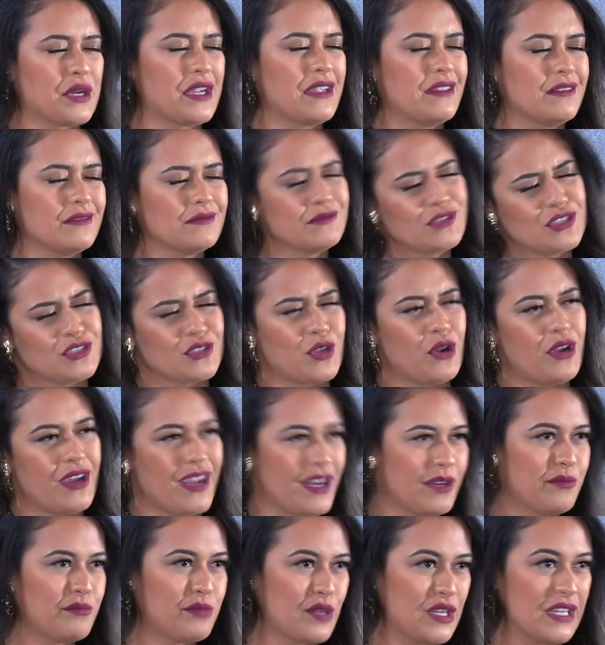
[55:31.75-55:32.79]
breathe. Just go
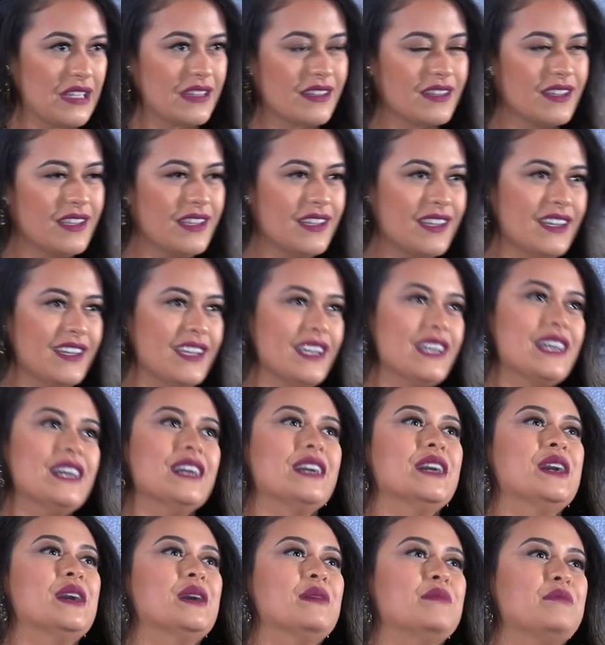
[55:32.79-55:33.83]
ahead and breathe.
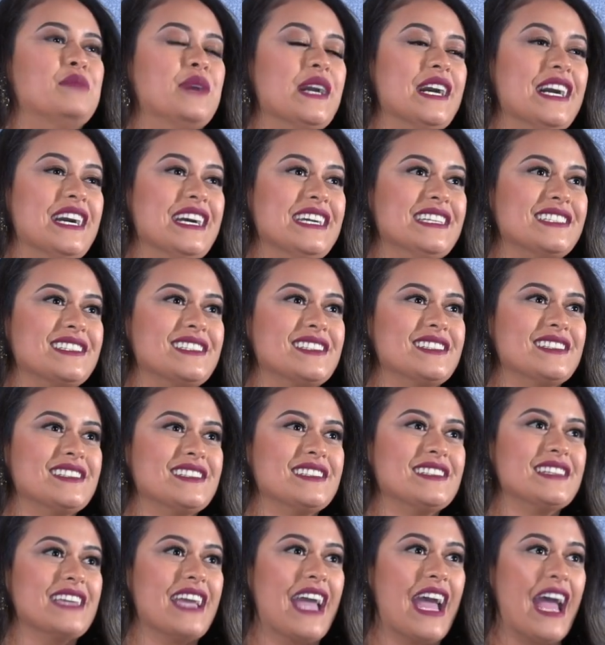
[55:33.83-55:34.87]
But
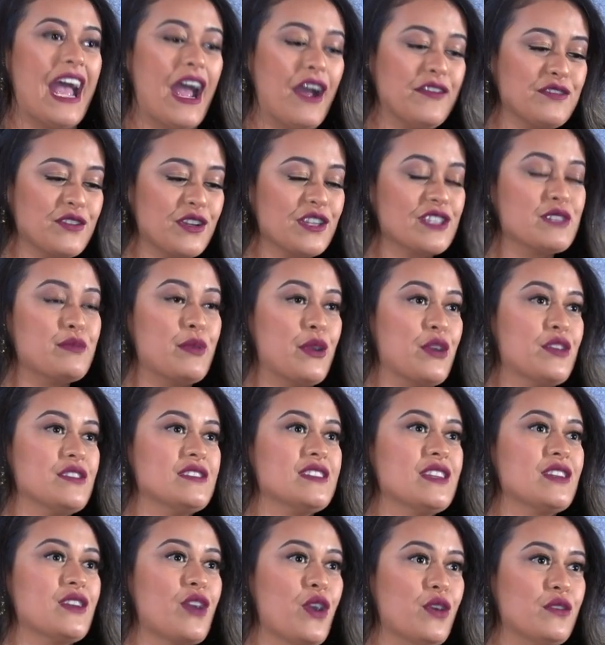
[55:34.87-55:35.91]
after
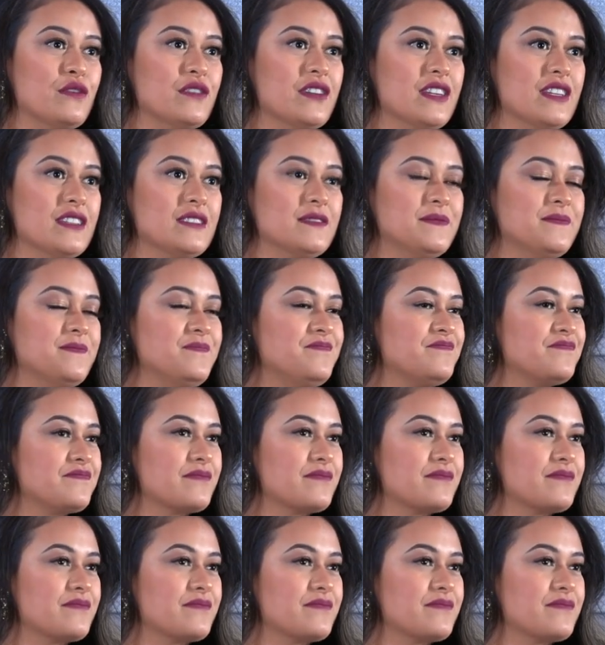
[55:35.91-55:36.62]
experiencing COVID,